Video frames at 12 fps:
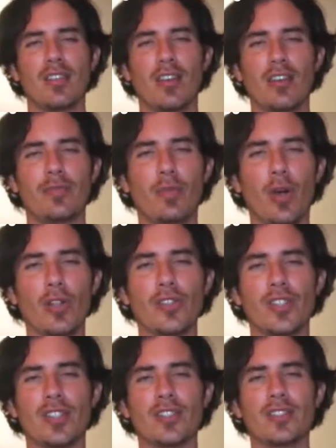of
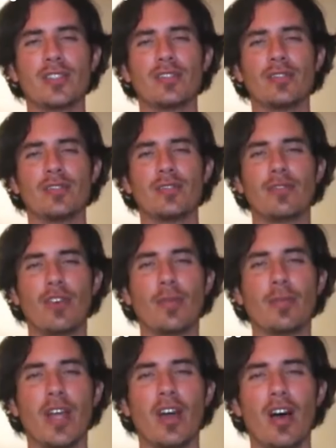pulses from
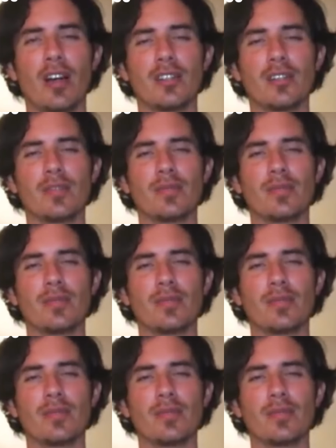my heart.